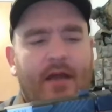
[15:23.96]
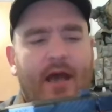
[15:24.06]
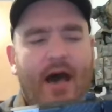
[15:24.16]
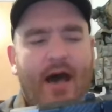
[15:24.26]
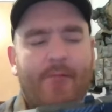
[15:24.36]

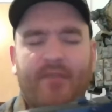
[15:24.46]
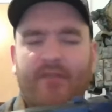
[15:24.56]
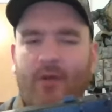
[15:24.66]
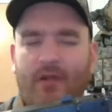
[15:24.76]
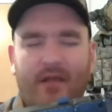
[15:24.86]

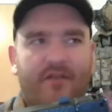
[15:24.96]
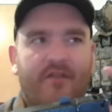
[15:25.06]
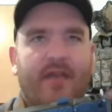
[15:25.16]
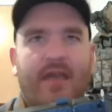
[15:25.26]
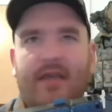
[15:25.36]
as well
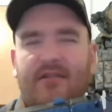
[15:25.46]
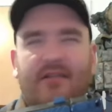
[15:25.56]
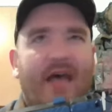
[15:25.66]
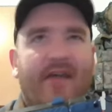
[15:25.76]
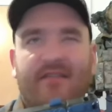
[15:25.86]
as a
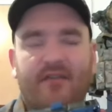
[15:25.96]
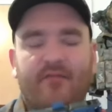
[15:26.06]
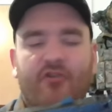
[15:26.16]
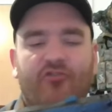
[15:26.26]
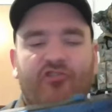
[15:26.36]
classic
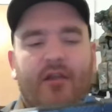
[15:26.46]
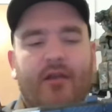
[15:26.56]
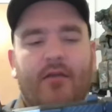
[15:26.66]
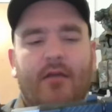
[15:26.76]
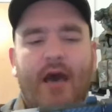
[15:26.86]

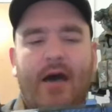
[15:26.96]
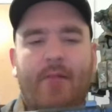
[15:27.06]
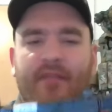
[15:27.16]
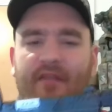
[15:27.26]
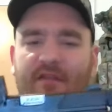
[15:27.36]
version,
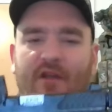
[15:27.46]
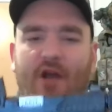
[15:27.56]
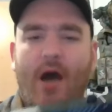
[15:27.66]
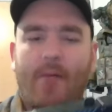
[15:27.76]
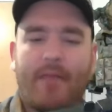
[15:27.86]
but this is a
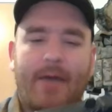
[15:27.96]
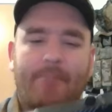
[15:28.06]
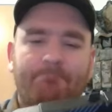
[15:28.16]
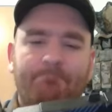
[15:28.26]
Combat.